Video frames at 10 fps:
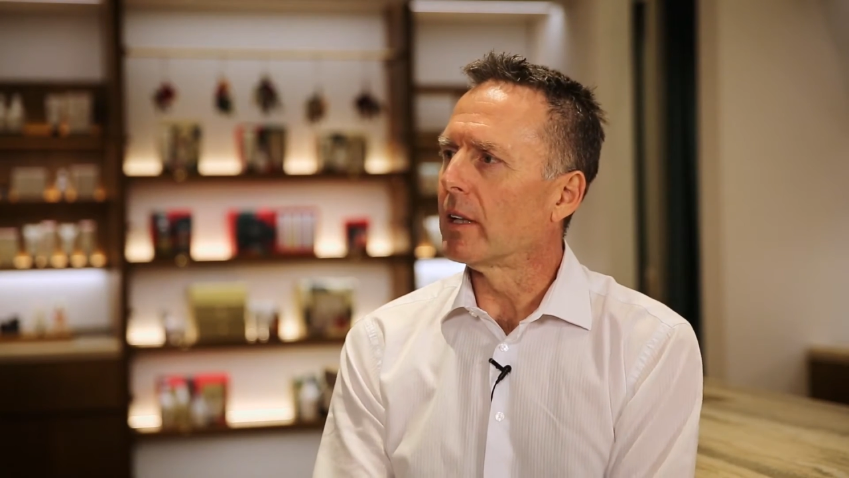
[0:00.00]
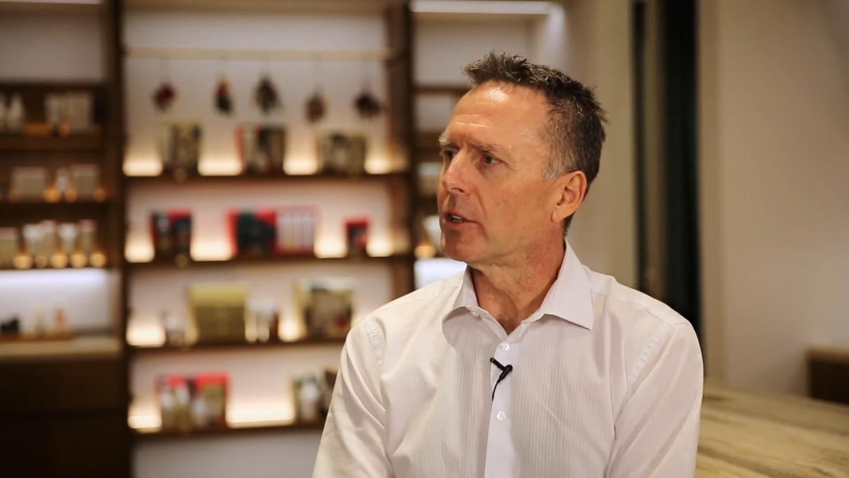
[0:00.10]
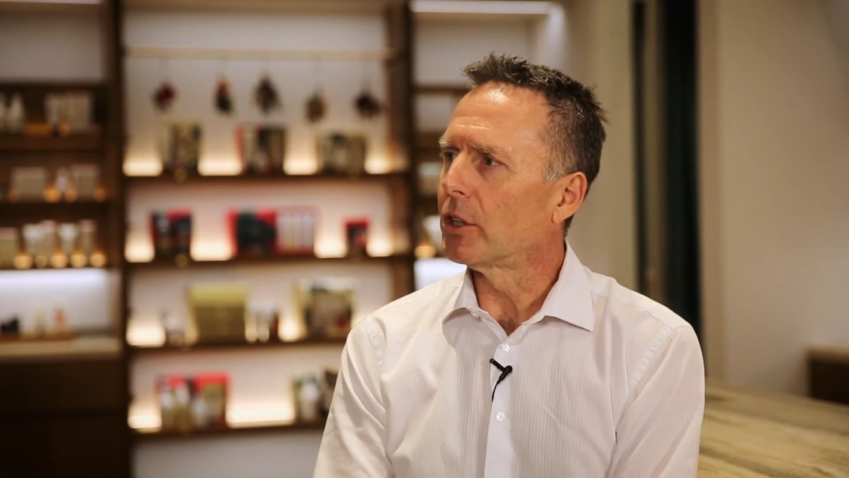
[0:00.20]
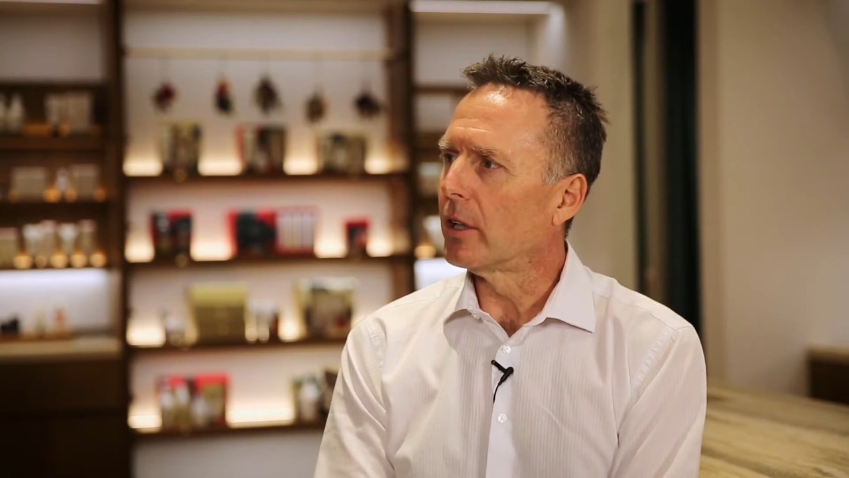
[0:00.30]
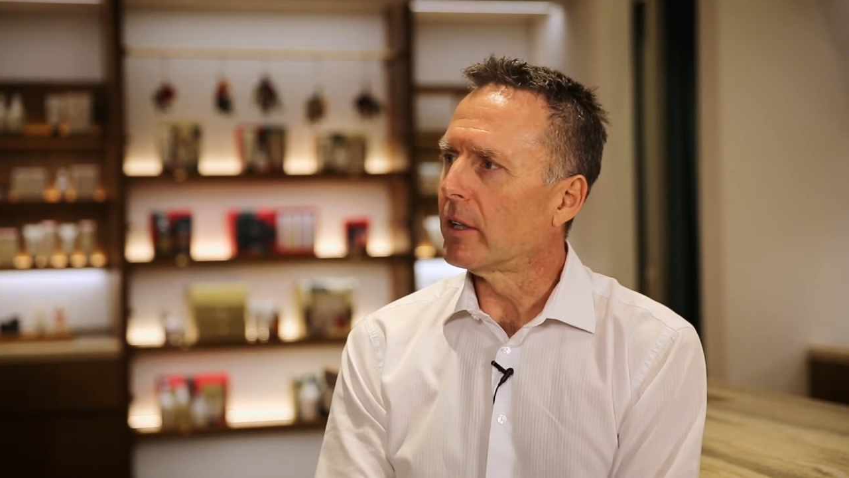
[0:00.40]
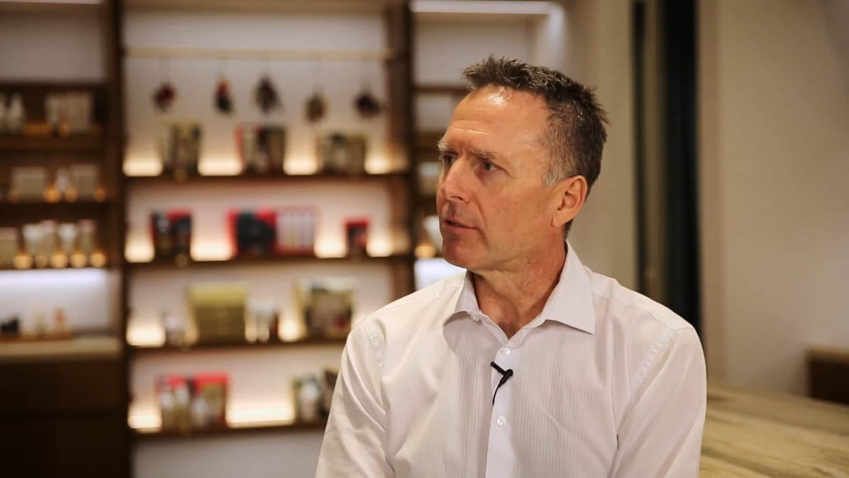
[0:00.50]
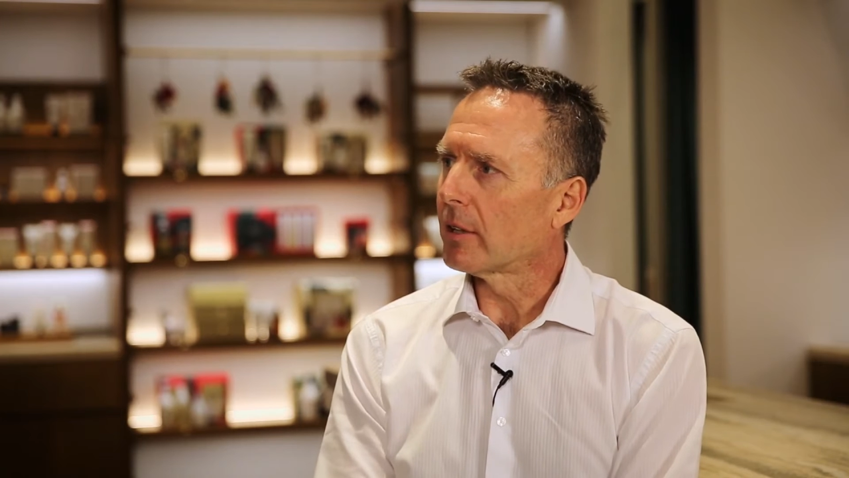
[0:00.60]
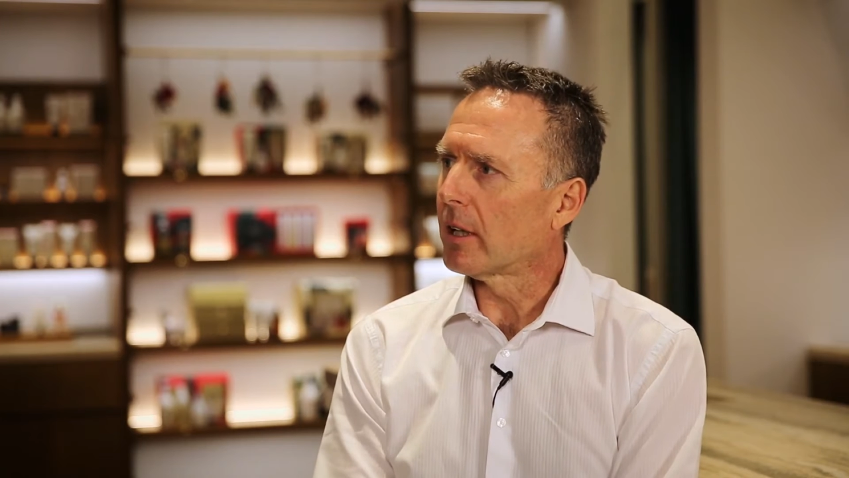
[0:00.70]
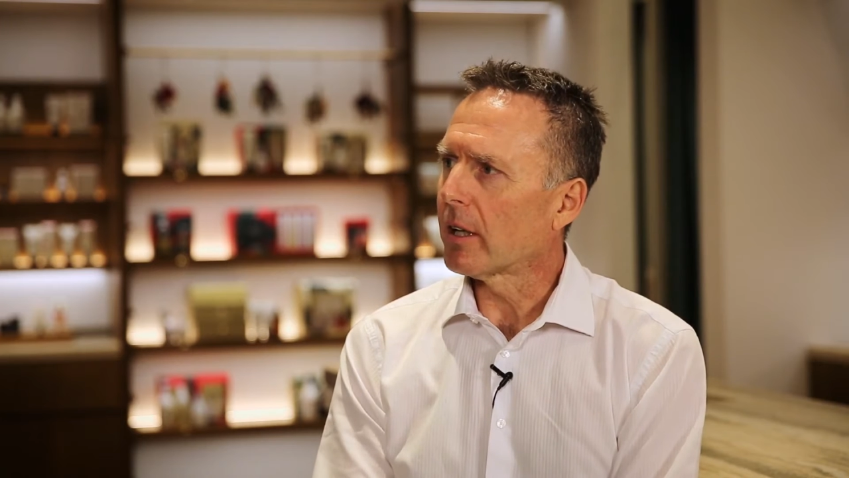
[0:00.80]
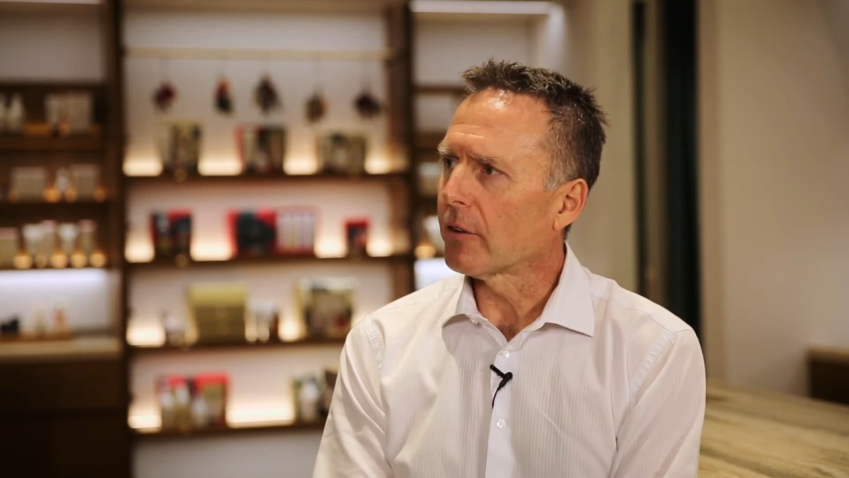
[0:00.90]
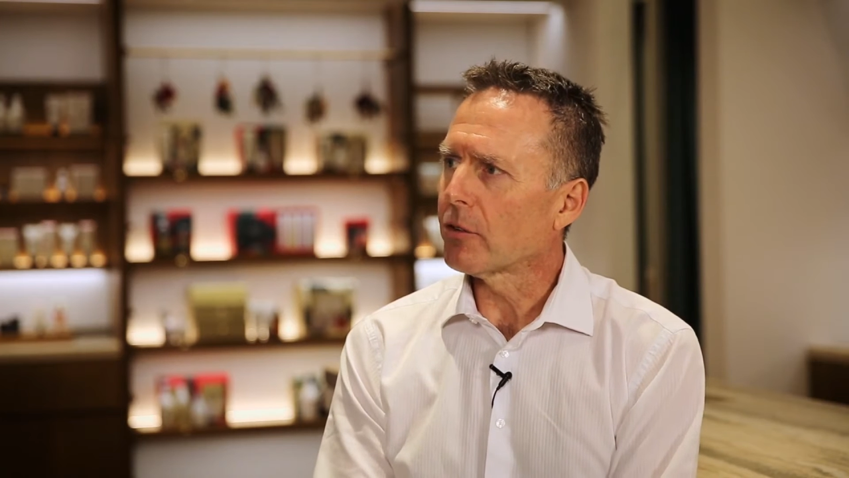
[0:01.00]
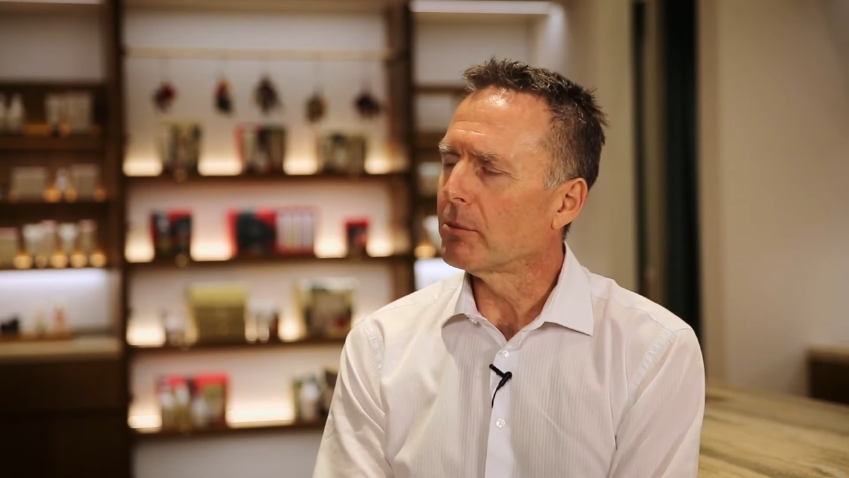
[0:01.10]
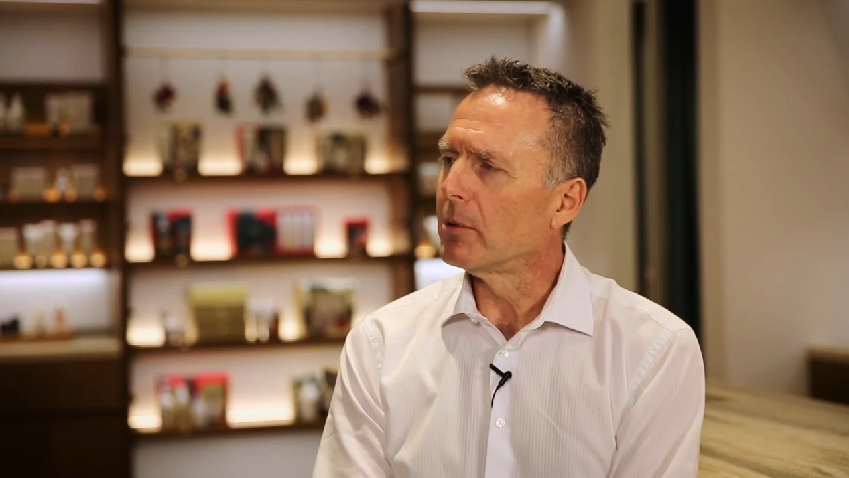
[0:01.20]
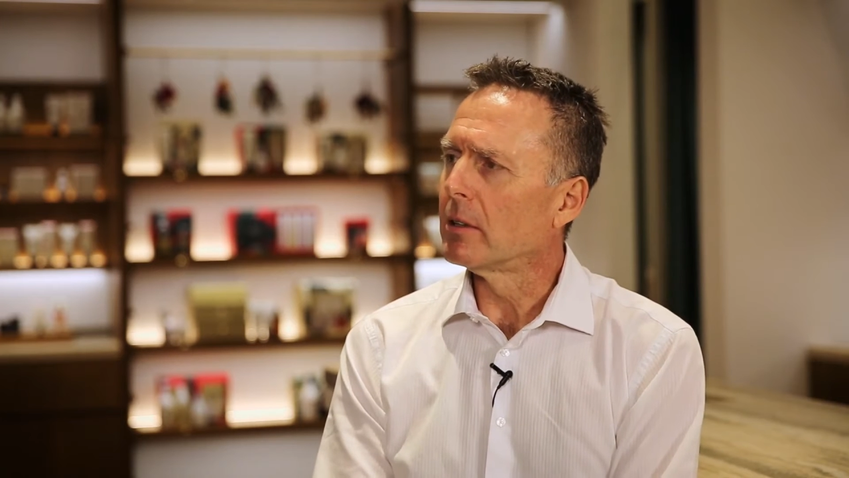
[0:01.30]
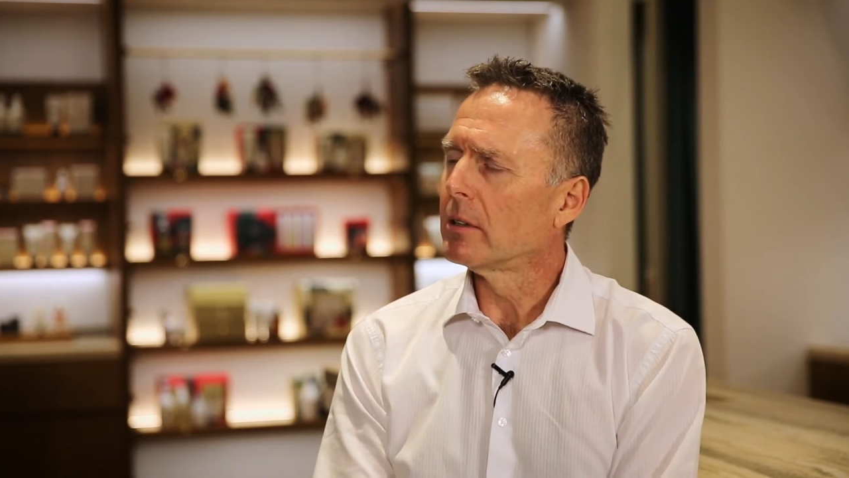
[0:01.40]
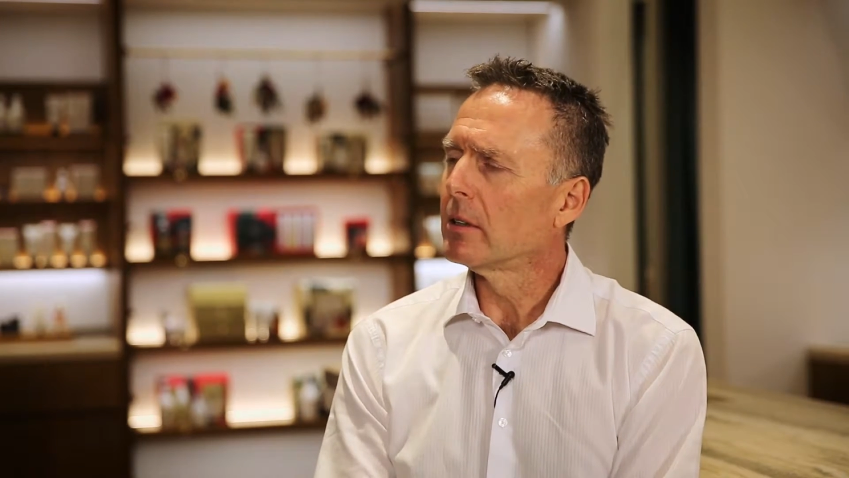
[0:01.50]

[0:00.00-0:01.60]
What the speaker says: that journey for our customer.